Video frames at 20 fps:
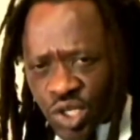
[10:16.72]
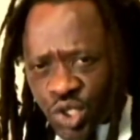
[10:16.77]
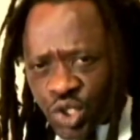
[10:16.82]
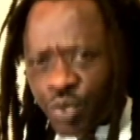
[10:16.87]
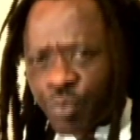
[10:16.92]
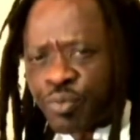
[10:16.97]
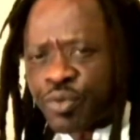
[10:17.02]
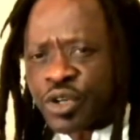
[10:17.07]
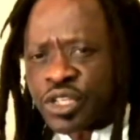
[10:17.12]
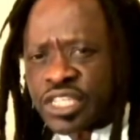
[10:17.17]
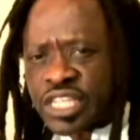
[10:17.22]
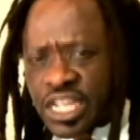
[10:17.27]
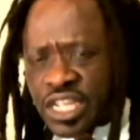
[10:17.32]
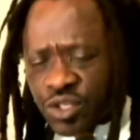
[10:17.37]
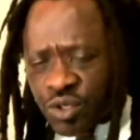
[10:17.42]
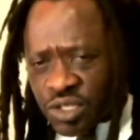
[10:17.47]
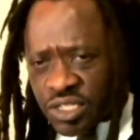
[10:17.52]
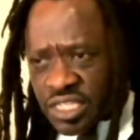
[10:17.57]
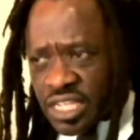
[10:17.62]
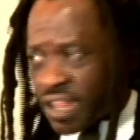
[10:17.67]
to
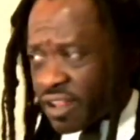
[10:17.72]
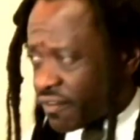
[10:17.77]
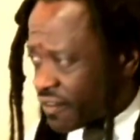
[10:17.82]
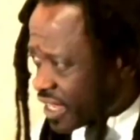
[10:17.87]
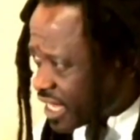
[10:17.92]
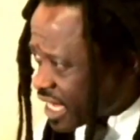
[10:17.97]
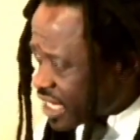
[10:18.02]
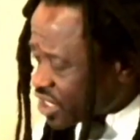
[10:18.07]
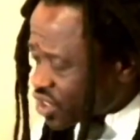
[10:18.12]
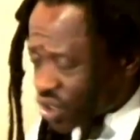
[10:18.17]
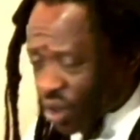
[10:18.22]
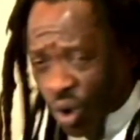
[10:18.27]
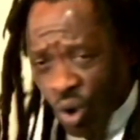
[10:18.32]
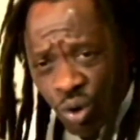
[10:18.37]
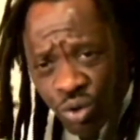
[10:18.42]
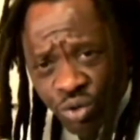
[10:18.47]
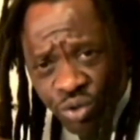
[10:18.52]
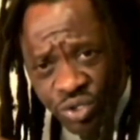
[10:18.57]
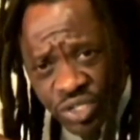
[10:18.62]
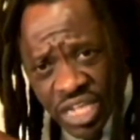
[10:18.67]
protect yourself against
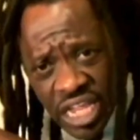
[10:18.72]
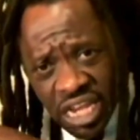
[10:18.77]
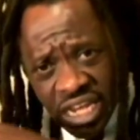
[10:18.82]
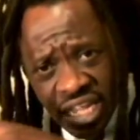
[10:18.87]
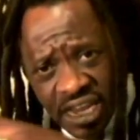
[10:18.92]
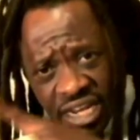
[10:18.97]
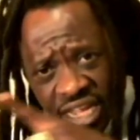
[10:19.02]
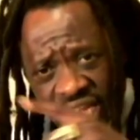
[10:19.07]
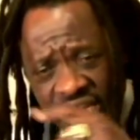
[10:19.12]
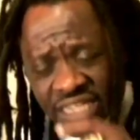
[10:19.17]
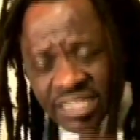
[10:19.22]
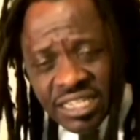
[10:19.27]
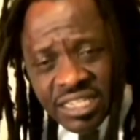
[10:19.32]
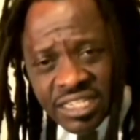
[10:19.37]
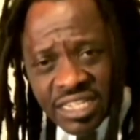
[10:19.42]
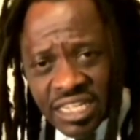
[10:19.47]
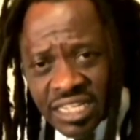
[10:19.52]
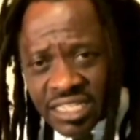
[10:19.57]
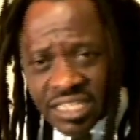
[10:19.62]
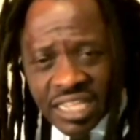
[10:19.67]
all those alien
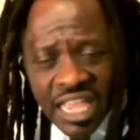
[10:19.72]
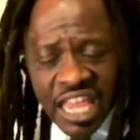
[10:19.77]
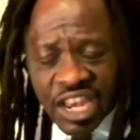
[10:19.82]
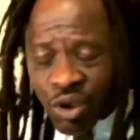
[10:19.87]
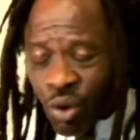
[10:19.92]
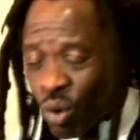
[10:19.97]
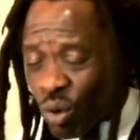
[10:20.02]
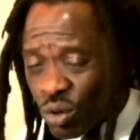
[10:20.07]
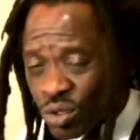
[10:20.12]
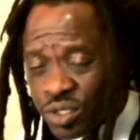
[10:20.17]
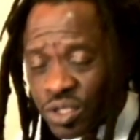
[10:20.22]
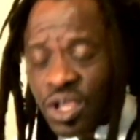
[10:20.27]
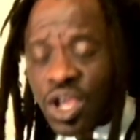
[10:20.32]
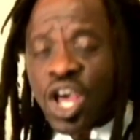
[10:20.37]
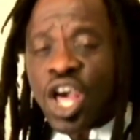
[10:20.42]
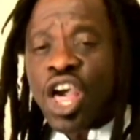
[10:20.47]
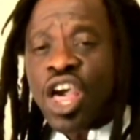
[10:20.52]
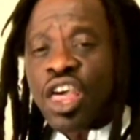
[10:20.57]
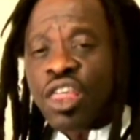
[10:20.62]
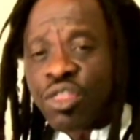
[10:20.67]
entities and all
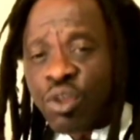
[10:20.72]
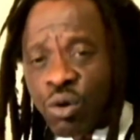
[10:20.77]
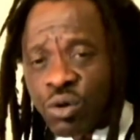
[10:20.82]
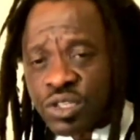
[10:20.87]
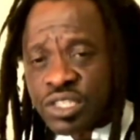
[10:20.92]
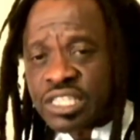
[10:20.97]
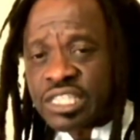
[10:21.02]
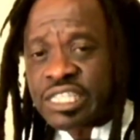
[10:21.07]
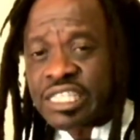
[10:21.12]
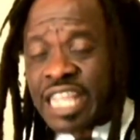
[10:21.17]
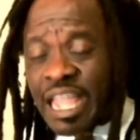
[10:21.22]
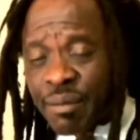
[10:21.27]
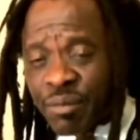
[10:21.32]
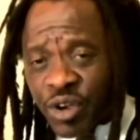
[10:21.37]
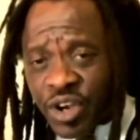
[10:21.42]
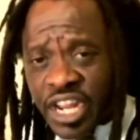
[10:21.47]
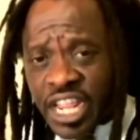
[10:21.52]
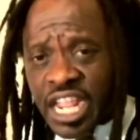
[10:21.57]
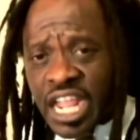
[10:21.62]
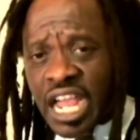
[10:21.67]
those
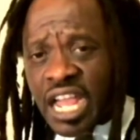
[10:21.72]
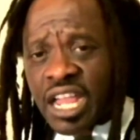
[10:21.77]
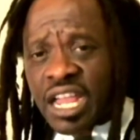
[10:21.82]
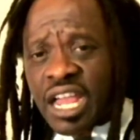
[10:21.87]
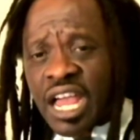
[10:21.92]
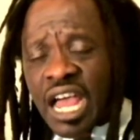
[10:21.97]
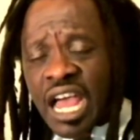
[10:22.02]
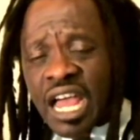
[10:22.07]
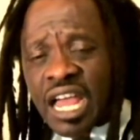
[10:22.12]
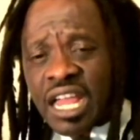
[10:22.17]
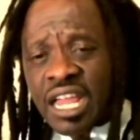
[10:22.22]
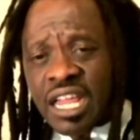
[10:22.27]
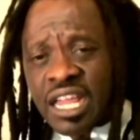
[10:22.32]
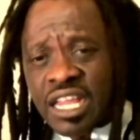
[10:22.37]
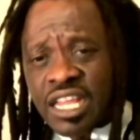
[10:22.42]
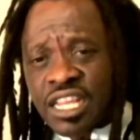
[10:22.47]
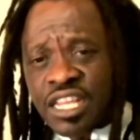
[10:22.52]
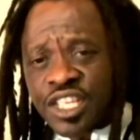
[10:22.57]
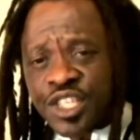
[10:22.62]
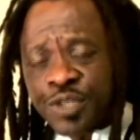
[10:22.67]
demonic
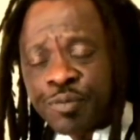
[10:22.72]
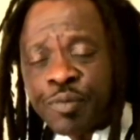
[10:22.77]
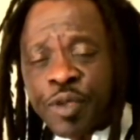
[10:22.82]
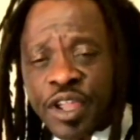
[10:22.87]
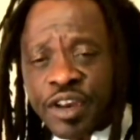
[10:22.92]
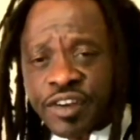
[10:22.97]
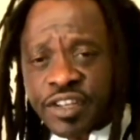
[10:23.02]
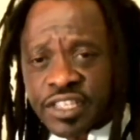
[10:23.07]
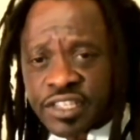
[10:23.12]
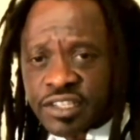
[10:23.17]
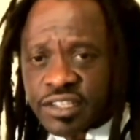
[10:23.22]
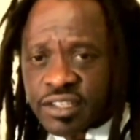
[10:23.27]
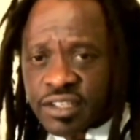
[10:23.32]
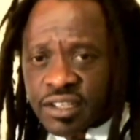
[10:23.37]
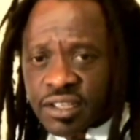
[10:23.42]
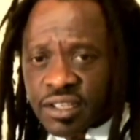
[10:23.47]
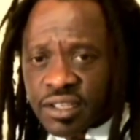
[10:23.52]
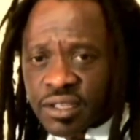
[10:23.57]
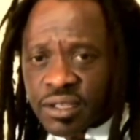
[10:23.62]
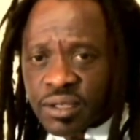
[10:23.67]
spirits
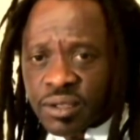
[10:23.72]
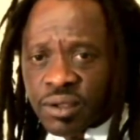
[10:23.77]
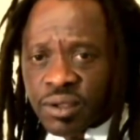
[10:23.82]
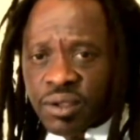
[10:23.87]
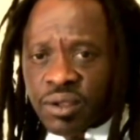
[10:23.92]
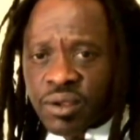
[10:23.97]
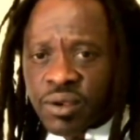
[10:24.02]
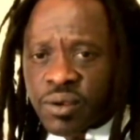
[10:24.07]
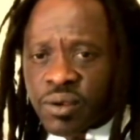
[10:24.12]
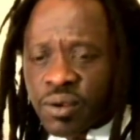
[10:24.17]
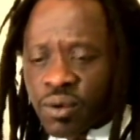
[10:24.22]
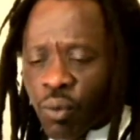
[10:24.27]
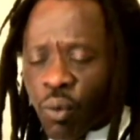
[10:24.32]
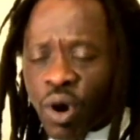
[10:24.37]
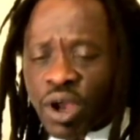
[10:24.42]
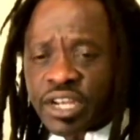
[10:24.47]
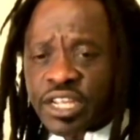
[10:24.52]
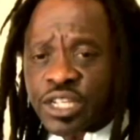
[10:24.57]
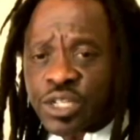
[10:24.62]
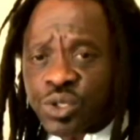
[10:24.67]

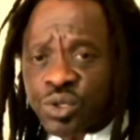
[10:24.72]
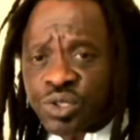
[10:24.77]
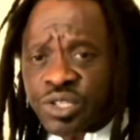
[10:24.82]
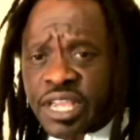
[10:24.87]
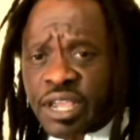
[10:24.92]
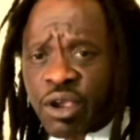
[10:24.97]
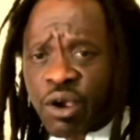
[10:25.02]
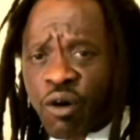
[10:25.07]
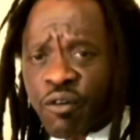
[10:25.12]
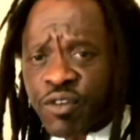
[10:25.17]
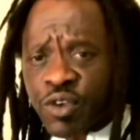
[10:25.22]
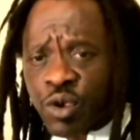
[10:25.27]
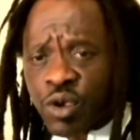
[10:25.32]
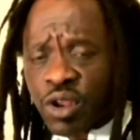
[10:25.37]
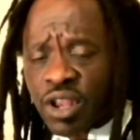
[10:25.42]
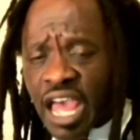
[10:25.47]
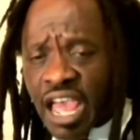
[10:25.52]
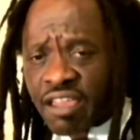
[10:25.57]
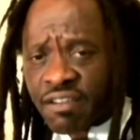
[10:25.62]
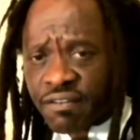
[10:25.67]
wanting to take over
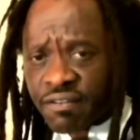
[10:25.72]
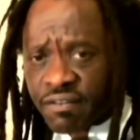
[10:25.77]
your life.